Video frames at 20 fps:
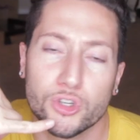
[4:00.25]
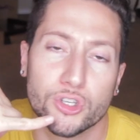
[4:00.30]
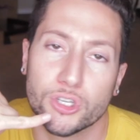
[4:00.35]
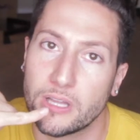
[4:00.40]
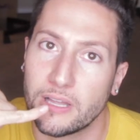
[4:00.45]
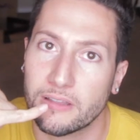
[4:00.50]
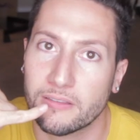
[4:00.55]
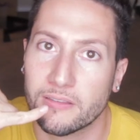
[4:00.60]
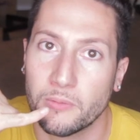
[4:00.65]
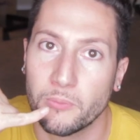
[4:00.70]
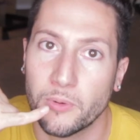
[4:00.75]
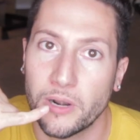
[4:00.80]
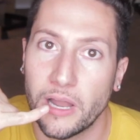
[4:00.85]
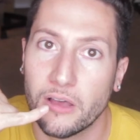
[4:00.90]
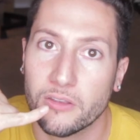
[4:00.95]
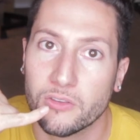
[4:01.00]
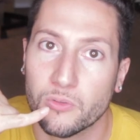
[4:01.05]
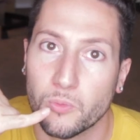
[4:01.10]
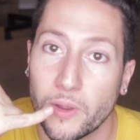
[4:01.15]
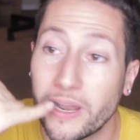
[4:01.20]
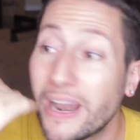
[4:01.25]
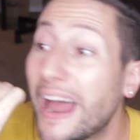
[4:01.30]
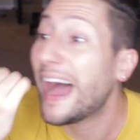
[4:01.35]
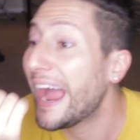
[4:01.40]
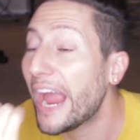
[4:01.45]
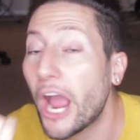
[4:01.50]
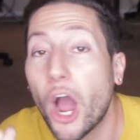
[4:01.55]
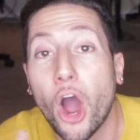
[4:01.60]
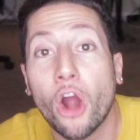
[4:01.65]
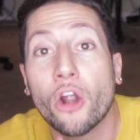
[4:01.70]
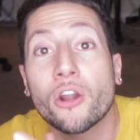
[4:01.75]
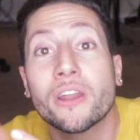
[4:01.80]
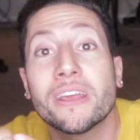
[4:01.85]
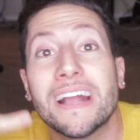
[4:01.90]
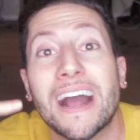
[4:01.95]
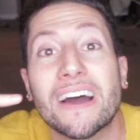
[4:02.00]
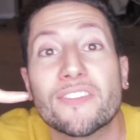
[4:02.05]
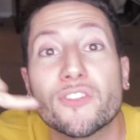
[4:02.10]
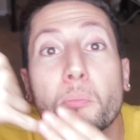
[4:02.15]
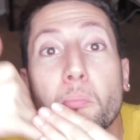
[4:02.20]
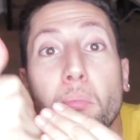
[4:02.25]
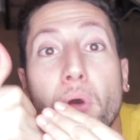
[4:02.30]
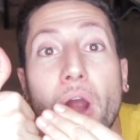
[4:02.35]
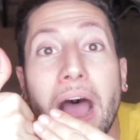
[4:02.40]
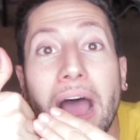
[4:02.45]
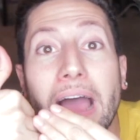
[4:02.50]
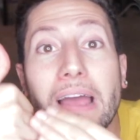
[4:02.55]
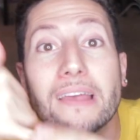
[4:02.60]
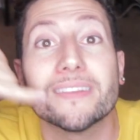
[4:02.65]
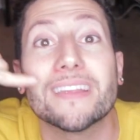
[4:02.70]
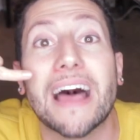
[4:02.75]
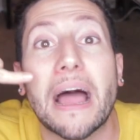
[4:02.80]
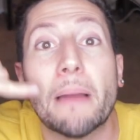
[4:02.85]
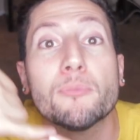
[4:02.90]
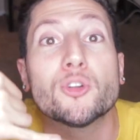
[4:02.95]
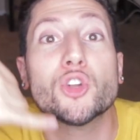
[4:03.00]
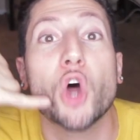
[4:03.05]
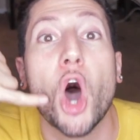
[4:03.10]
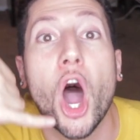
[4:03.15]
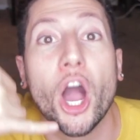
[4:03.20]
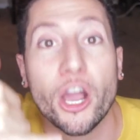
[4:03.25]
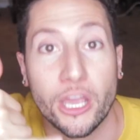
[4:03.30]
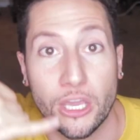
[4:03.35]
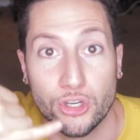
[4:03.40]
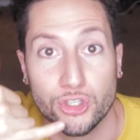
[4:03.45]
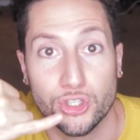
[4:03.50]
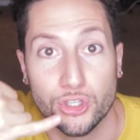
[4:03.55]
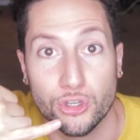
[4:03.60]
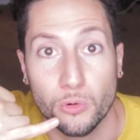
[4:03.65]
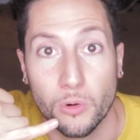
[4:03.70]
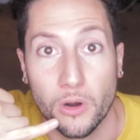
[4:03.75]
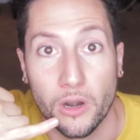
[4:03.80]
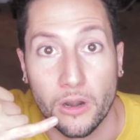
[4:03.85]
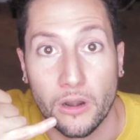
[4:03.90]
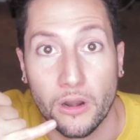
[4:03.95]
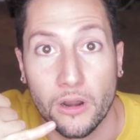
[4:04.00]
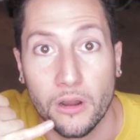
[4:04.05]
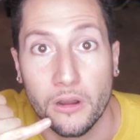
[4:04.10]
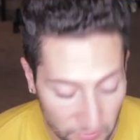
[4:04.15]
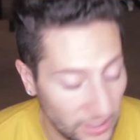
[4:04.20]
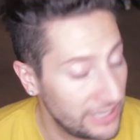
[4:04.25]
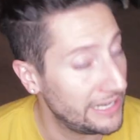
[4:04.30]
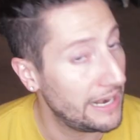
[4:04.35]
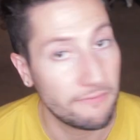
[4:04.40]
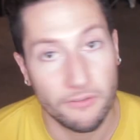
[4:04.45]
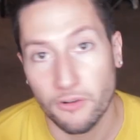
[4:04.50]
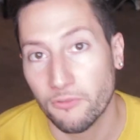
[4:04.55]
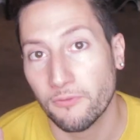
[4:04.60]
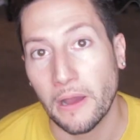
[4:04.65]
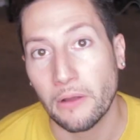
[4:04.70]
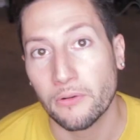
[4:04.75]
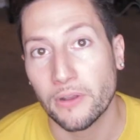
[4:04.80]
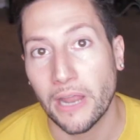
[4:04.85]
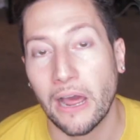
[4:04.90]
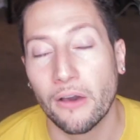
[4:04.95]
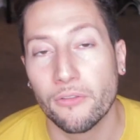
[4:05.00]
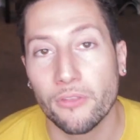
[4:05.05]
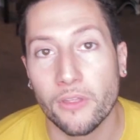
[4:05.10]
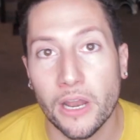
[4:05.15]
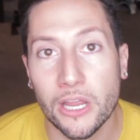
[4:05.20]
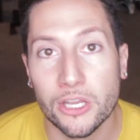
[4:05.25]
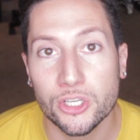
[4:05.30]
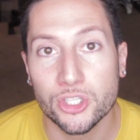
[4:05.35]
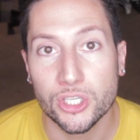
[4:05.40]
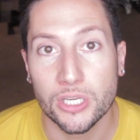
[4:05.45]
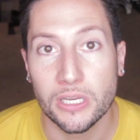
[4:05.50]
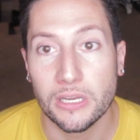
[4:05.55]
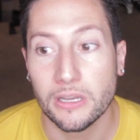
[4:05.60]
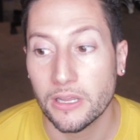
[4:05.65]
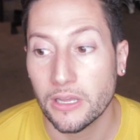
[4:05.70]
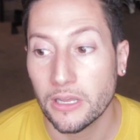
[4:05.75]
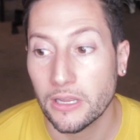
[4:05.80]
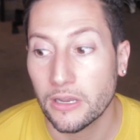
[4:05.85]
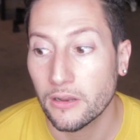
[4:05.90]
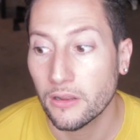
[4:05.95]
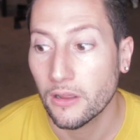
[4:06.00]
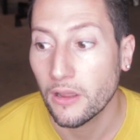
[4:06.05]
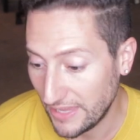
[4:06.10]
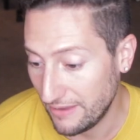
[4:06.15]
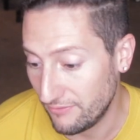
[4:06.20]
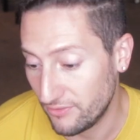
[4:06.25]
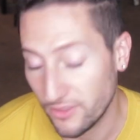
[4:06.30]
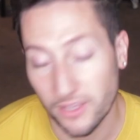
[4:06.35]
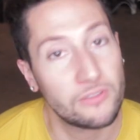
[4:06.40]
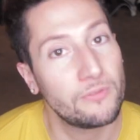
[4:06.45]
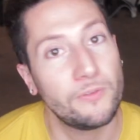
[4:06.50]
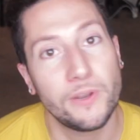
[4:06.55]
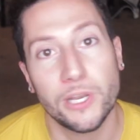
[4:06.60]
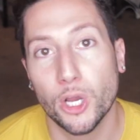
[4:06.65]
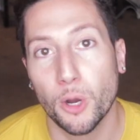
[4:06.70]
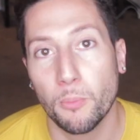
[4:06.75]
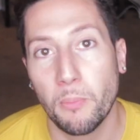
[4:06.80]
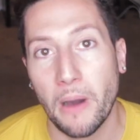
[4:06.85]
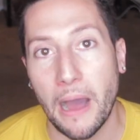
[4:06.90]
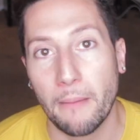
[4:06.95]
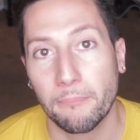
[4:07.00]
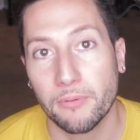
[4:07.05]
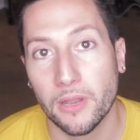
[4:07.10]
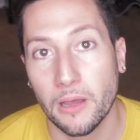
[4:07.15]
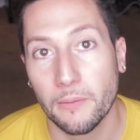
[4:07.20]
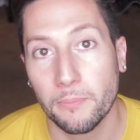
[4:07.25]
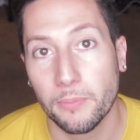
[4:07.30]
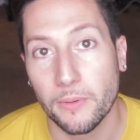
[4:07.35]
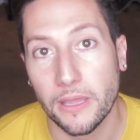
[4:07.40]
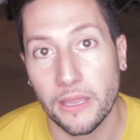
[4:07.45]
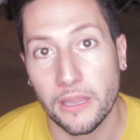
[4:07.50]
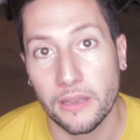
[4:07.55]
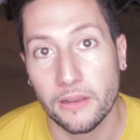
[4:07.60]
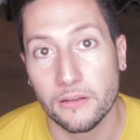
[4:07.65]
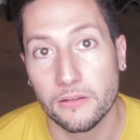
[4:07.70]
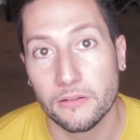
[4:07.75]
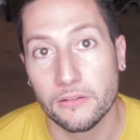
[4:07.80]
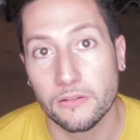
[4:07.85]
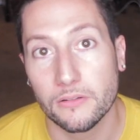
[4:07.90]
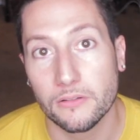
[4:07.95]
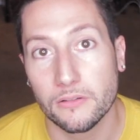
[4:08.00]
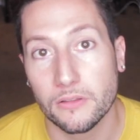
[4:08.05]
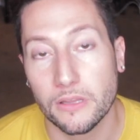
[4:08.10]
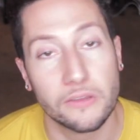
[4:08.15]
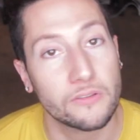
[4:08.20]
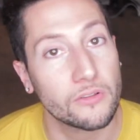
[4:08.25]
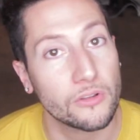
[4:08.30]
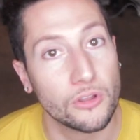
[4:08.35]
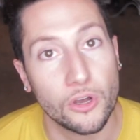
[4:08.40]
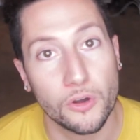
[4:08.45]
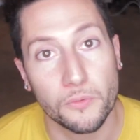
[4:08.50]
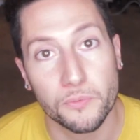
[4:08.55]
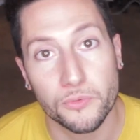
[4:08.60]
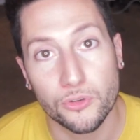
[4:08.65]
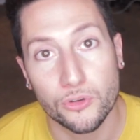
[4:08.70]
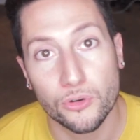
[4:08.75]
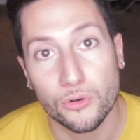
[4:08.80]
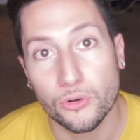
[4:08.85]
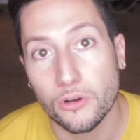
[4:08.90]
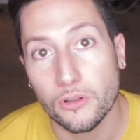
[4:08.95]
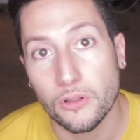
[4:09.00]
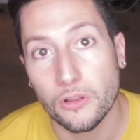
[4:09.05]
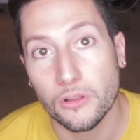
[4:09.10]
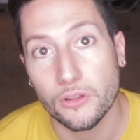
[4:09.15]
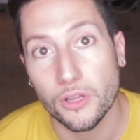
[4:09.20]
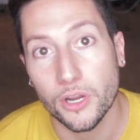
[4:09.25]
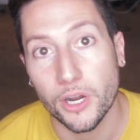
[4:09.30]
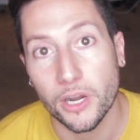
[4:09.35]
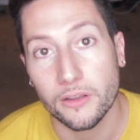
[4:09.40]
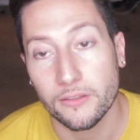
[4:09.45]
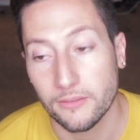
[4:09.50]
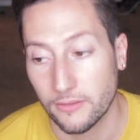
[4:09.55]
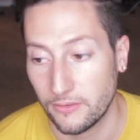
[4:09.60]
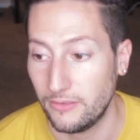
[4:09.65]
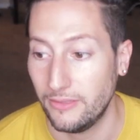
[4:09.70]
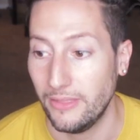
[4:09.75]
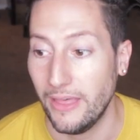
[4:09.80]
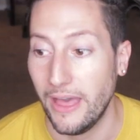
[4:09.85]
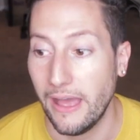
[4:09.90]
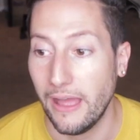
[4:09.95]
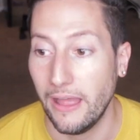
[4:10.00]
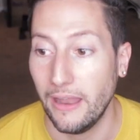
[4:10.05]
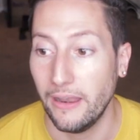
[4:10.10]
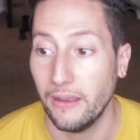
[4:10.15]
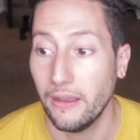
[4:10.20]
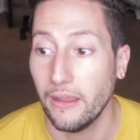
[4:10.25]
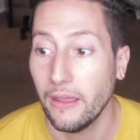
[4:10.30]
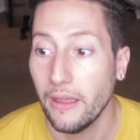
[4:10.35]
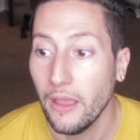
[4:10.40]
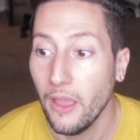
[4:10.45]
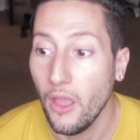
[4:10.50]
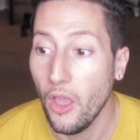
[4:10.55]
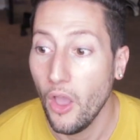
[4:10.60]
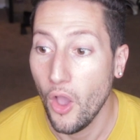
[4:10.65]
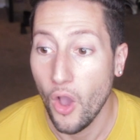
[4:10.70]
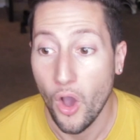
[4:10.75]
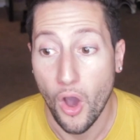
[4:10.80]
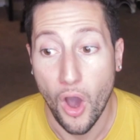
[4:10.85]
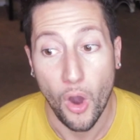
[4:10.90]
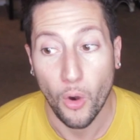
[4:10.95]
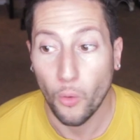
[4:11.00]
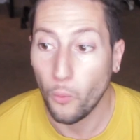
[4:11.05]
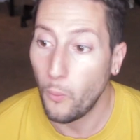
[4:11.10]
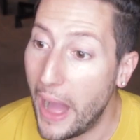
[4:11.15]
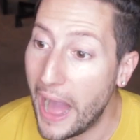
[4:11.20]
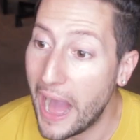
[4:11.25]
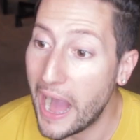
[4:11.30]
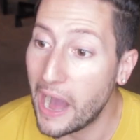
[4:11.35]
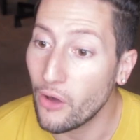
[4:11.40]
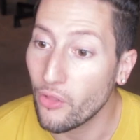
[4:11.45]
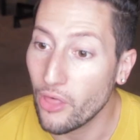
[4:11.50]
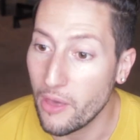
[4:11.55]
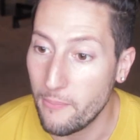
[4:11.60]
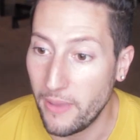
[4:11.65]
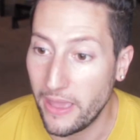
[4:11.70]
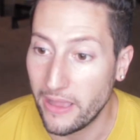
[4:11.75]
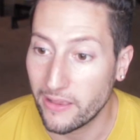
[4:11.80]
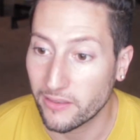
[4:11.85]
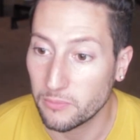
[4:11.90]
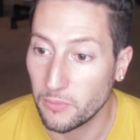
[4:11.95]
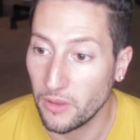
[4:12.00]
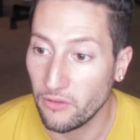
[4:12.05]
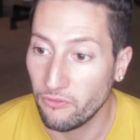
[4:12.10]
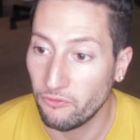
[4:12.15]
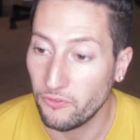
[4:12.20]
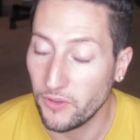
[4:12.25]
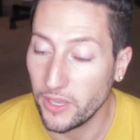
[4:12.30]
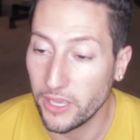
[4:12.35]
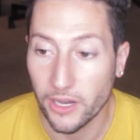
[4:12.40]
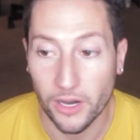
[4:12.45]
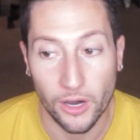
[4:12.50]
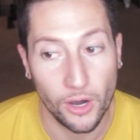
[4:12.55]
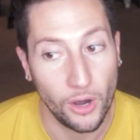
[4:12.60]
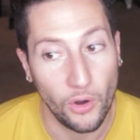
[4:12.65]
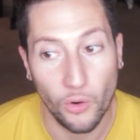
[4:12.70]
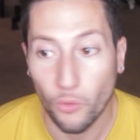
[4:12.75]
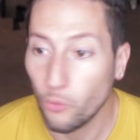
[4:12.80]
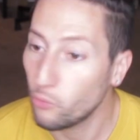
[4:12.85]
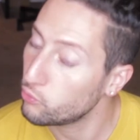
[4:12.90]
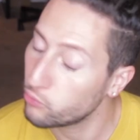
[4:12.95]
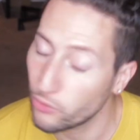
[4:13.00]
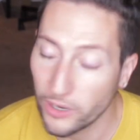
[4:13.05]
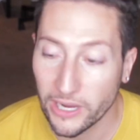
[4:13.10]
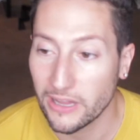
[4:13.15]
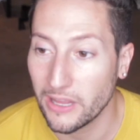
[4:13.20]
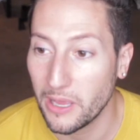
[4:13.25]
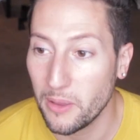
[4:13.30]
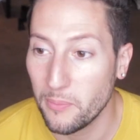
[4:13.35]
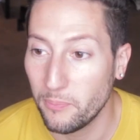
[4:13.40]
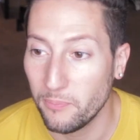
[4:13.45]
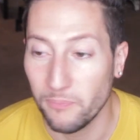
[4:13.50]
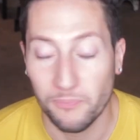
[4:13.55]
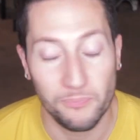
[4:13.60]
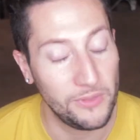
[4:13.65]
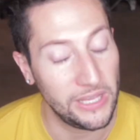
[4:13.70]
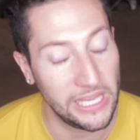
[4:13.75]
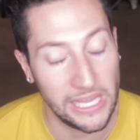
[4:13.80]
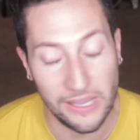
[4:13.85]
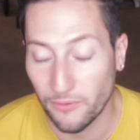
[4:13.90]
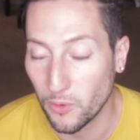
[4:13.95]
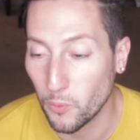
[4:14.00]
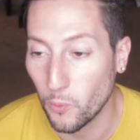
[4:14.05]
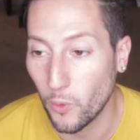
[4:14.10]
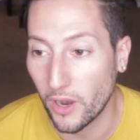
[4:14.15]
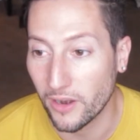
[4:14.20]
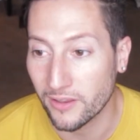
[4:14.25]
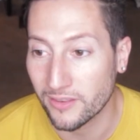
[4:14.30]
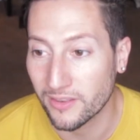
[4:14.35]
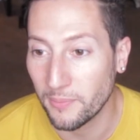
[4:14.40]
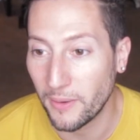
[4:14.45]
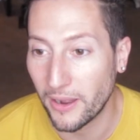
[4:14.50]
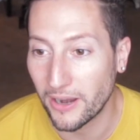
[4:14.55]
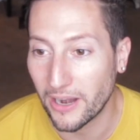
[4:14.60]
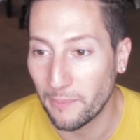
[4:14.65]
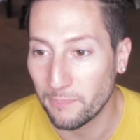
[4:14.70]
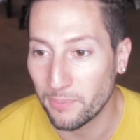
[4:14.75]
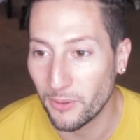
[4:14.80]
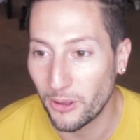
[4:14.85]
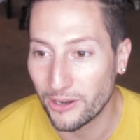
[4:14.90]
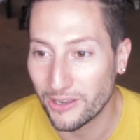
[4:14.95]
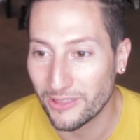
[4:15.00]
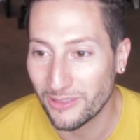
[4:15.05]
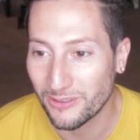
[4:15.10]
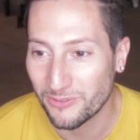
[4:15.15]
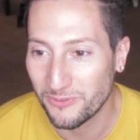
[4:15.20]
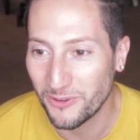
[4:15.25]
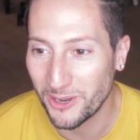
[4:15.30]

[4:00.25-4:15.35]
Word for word: You should let someone else win. I already got the prize. I'm talking to her. They never found out that I cheated. If this video popped up in Lisa Loeb's Google alerts, then wow, that makes me feel really even worse about uploading this